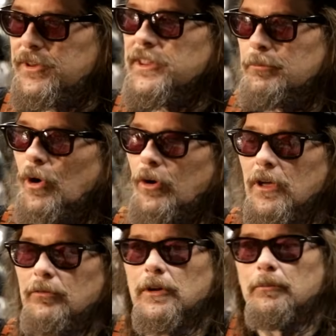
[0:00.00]
team part
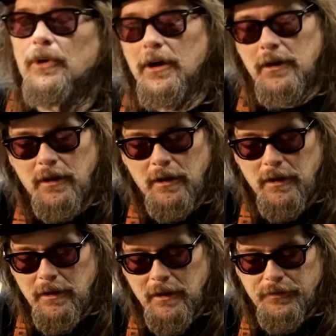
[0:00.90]
of it, but
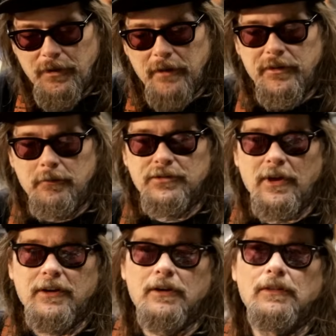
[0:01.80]
it's like it was
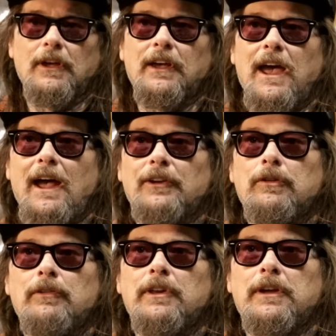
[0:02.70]
like an
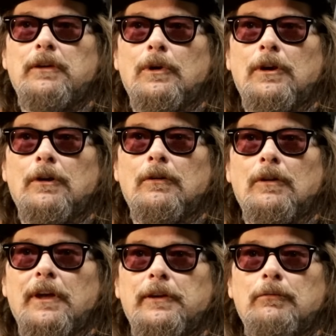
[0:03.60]
activity where
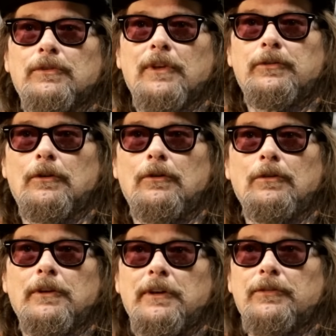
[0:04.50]
like it was like the
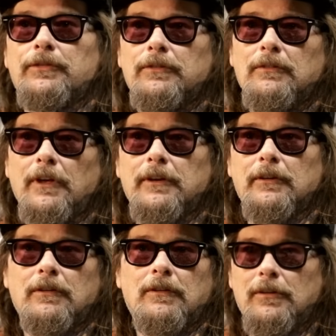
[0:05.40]
earliest,
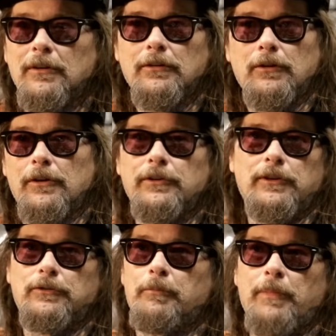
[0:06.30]
like, you know, you
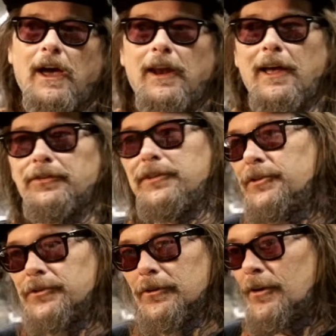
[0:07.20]
get your badass
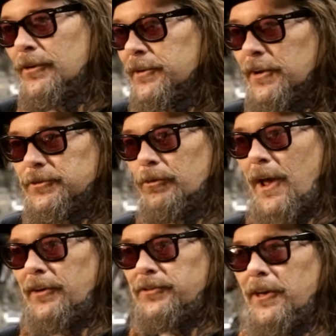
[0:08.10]
T-shirt on, you got your
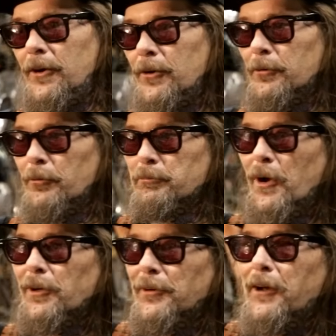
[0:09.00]
rat tail or
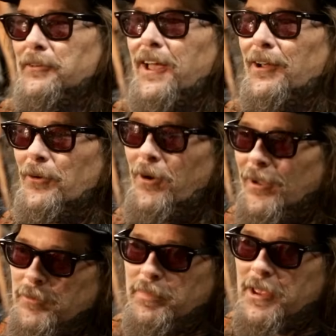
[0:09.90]
whatever you got
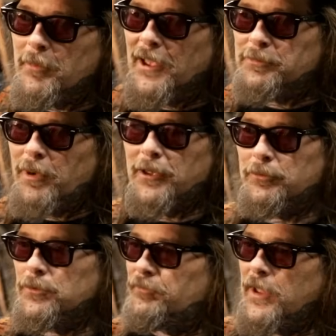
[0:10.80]
going, your BMX
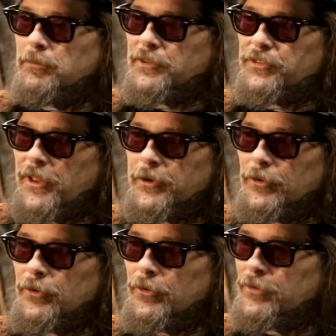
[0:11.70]
bike with your favorite
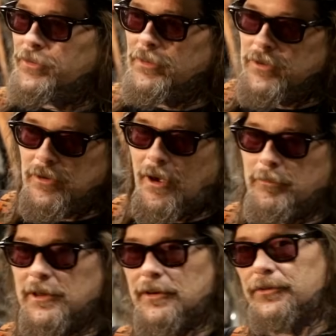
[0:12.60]
stickers, and, you know, I
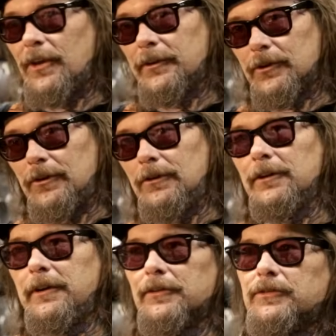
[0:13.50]
mean, it's like the
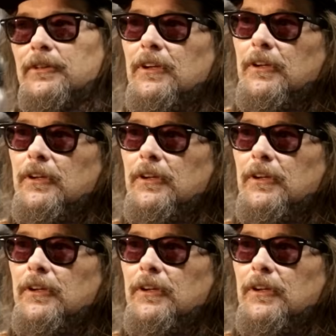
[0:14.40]
earliest